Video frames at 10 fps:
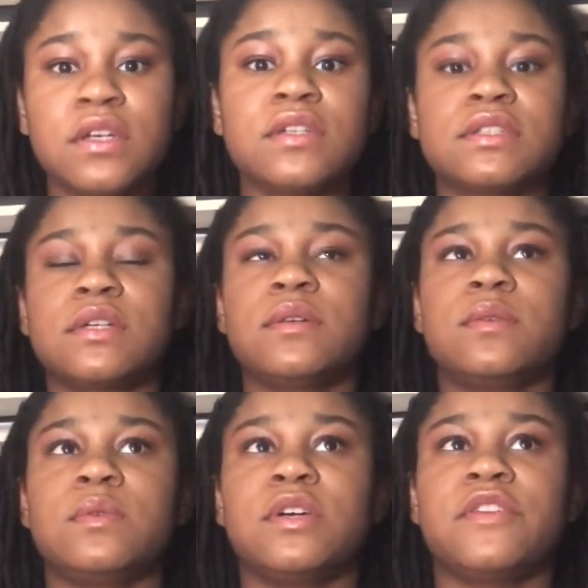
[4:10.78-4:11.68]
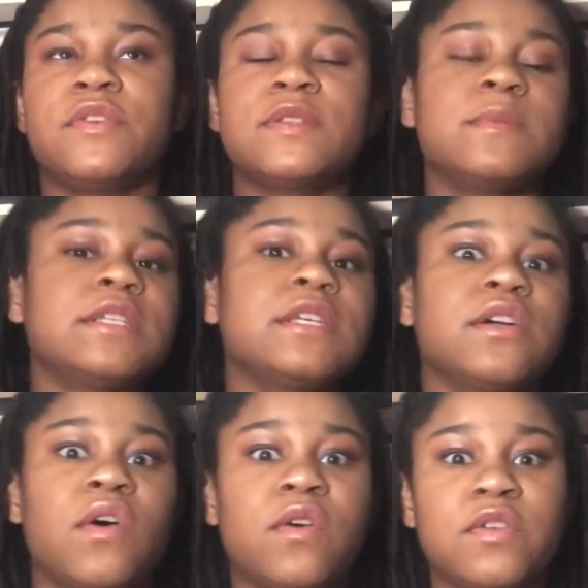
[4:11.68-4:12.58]
So if it's missing
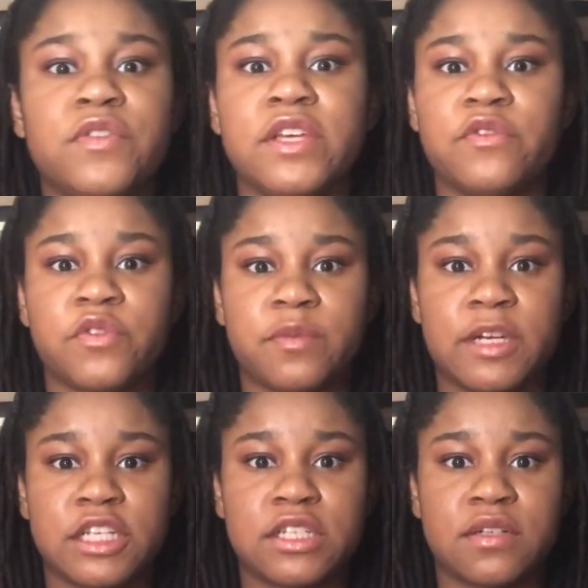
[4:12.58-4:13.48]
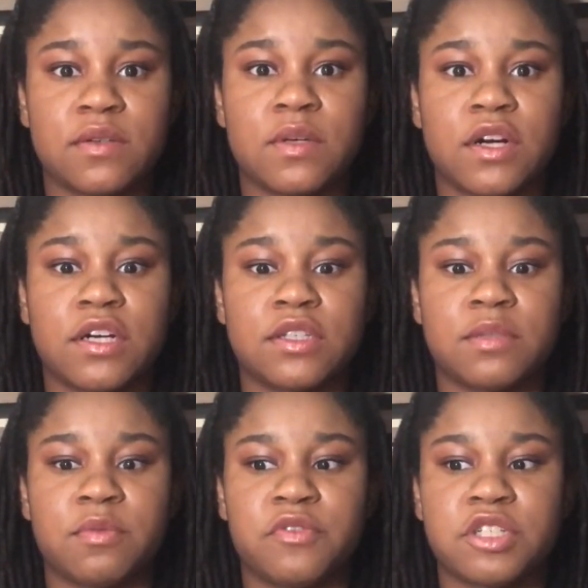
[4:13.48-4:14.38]
all of the information regarding
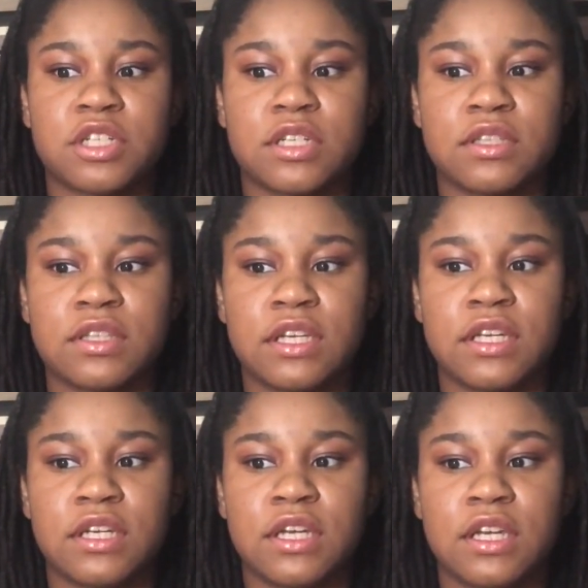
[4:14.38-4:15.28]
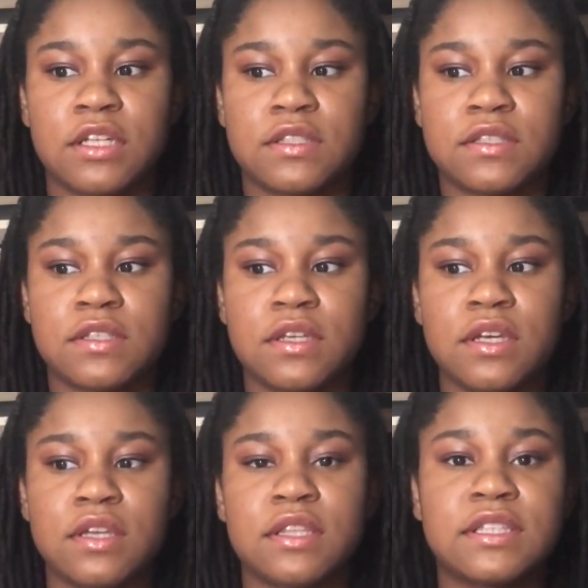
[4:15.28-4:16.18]
supervision, then
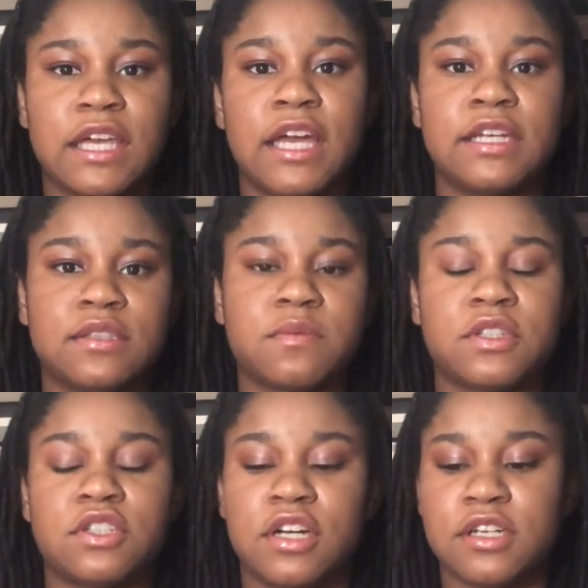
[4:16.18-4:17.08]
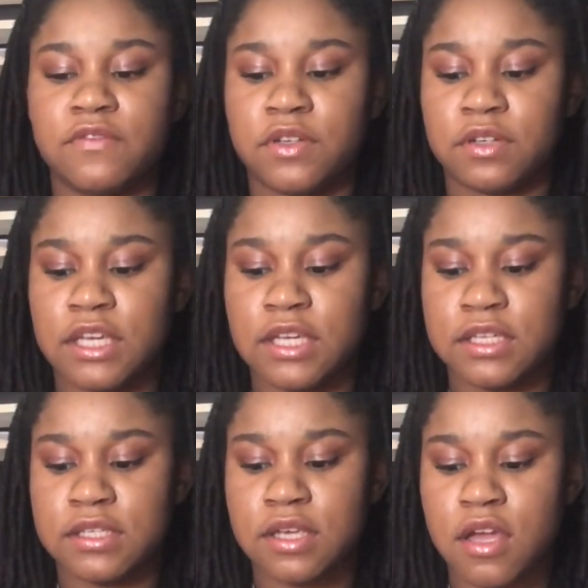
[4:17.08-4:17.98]
this case with John Neville
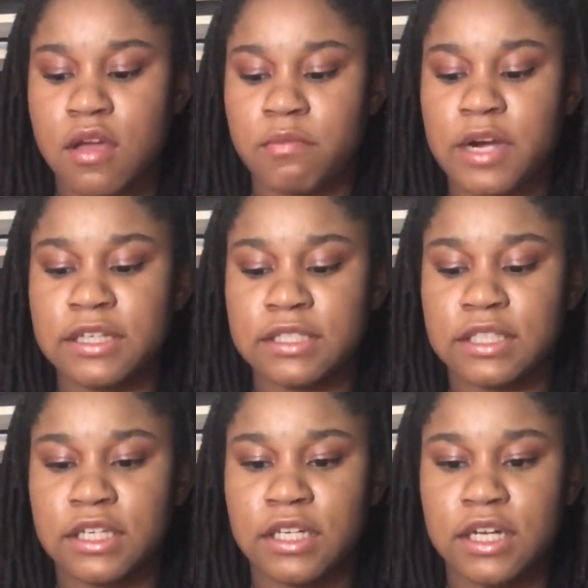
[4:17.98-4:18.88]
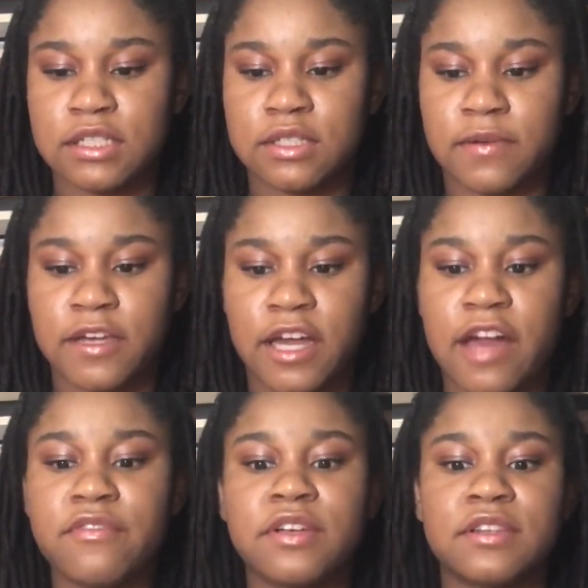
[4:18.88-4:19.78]
is practically doing
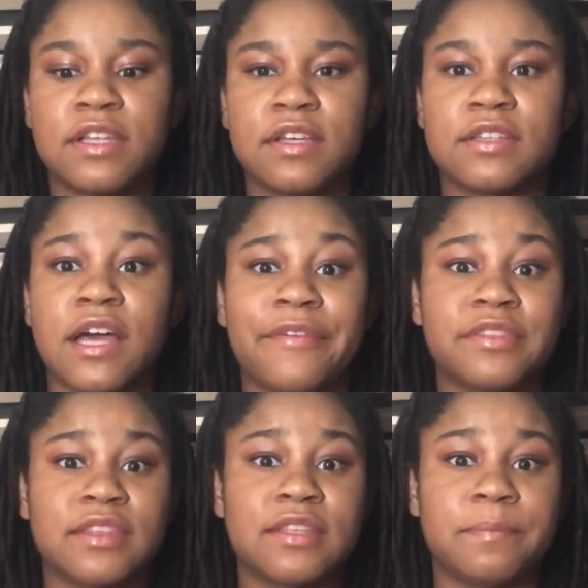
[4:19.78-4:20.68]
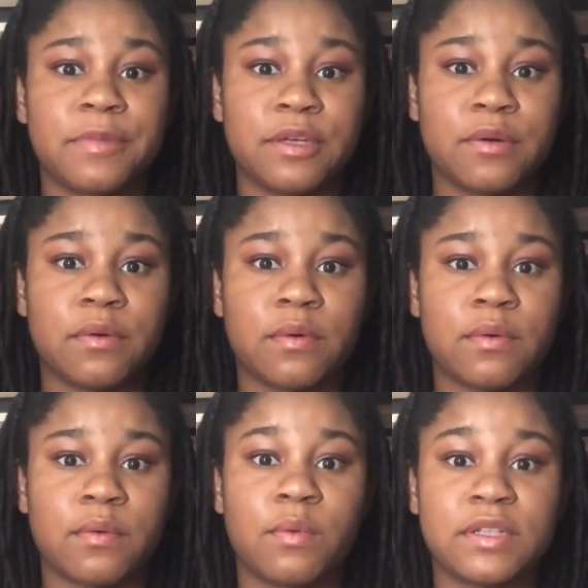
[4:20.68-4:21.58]
everything that the bill
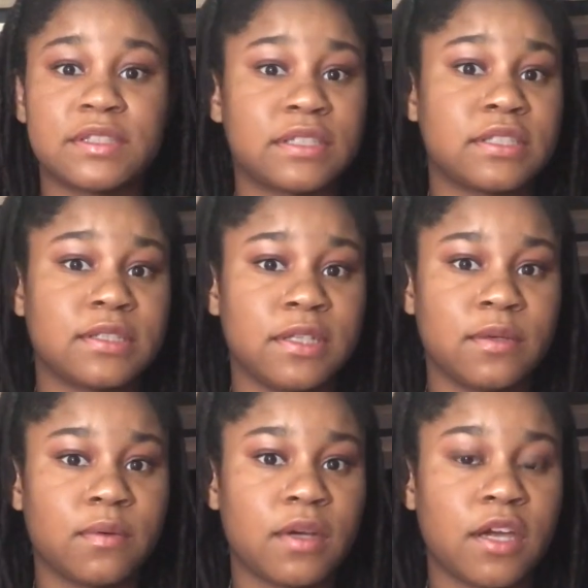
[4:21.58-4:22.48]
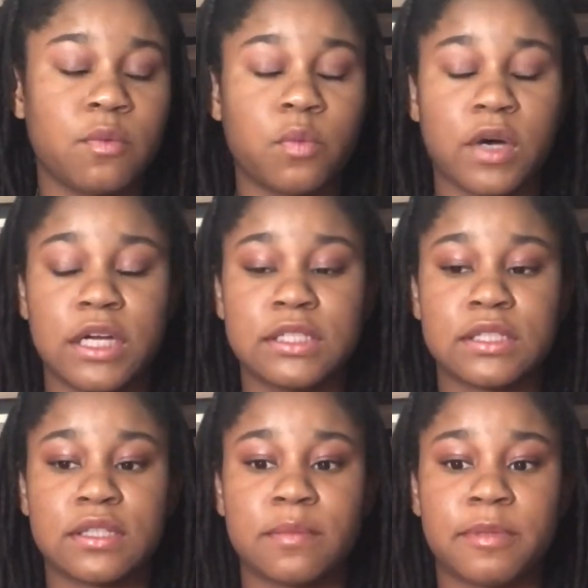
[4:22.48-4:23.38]
wants it to do and what
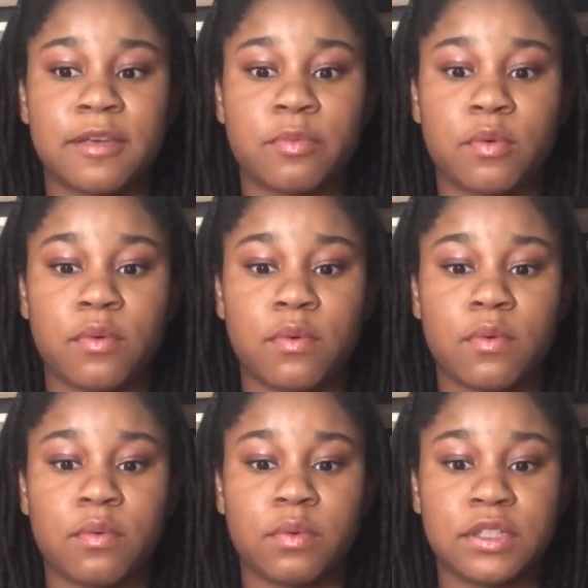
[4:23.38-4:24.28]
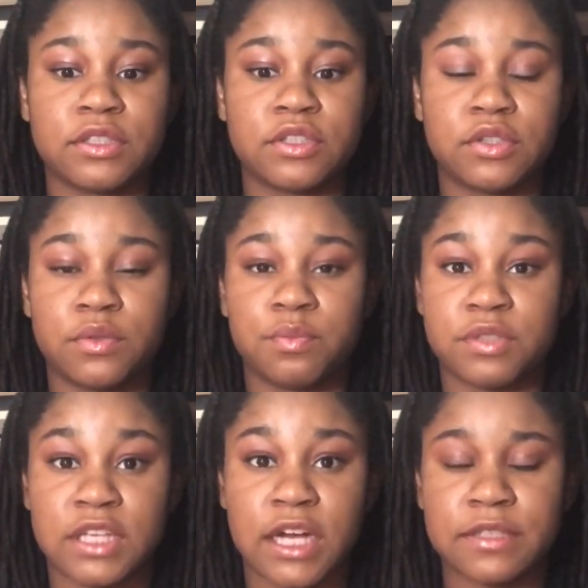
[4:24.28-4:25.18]
the people want to
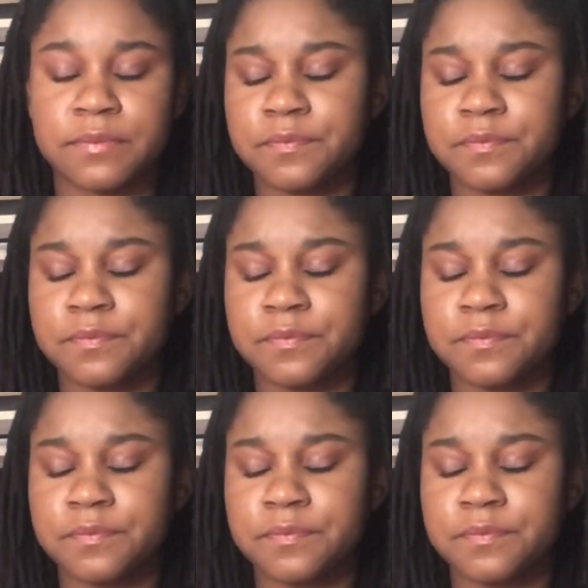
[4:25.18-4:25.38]
protect.